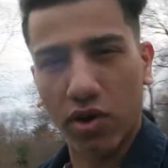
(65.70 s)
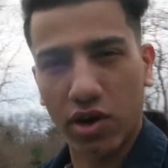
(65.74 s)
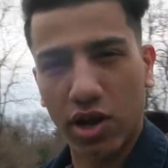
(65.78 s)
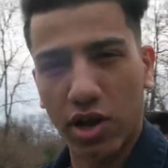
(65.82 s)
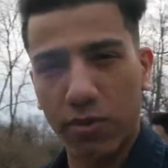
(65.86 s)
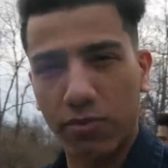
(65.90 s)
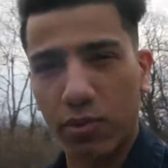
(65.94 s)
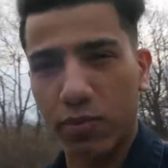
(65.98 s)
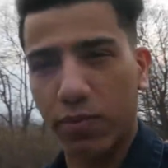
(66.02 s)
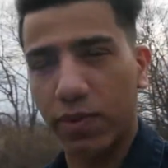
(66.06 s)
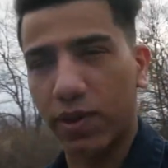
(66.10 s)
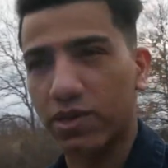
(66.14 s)
a
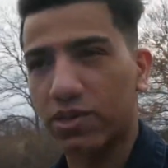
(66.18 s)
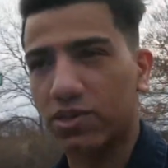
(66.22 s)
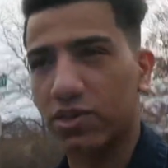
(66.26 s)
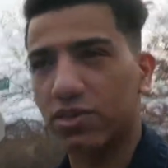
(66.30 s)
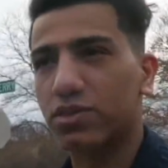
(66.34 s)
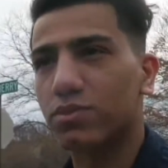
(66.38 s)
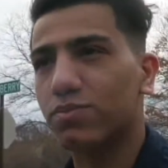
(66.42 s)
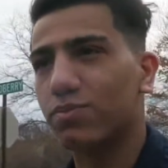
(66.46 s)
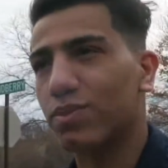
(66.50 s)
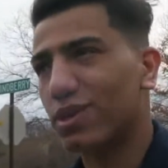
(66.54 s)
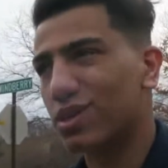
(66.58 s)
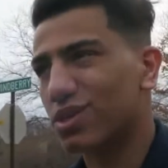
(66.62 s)
couple
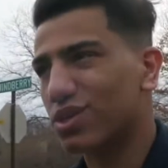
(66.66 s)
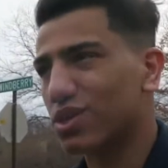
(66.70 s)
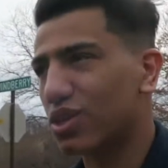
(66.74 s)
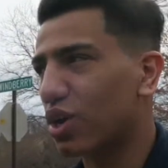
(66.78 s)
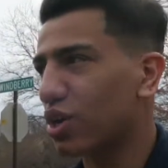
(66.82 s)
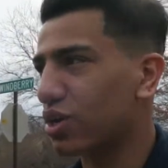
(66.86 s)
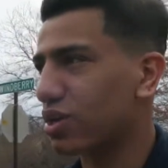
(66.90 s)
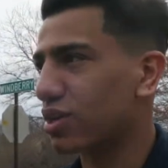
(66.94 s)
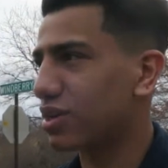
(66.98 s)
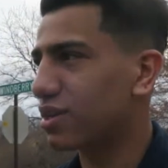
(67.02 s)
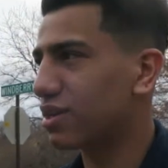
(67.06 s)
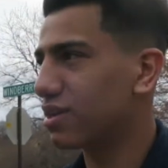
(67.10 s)
pictures, but it's
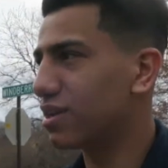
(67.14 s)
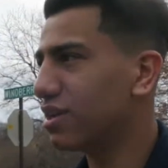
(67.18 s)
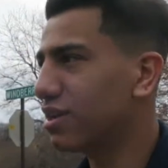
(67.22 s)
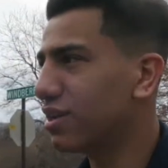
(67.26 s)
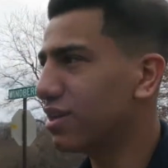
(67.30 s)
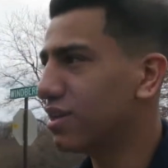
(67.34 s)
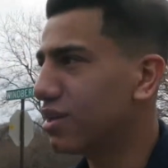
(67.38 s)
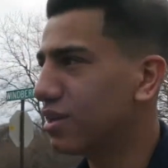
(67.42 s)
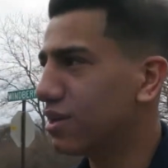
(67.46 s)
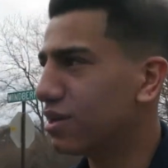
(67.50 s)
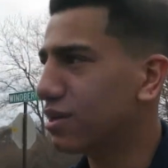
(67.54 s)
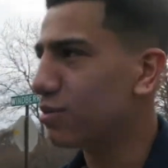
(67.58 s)
all good.
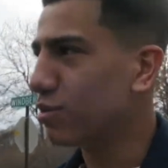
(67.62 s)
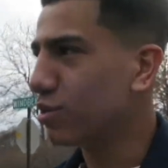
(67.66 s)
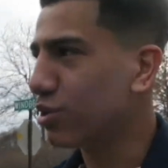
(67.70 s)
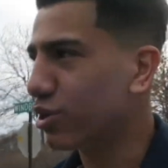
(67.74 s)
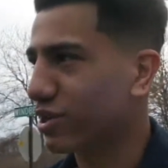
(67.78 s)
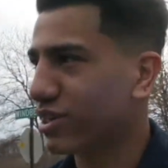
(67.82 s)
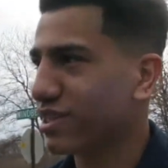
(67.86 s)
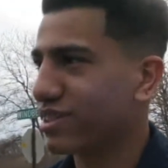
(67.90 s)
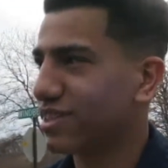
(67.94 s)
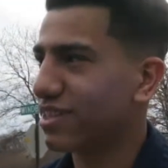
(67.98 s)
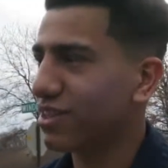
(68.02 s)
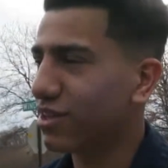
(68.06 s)

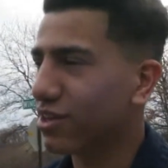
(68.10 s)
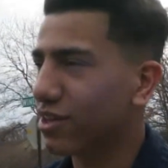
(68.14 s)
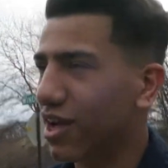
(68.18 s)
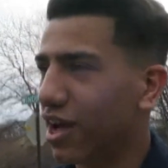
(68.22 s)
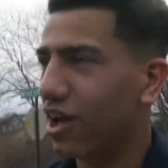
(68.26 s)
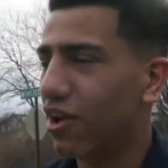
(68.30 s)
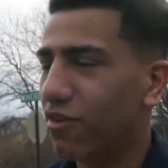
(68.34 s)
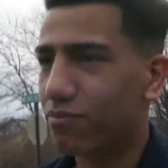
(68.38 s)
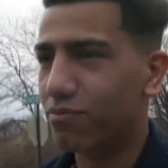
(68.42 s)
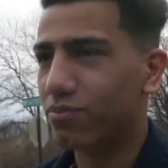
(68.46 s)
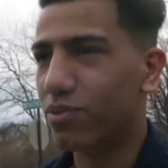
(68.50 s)
Look at look at how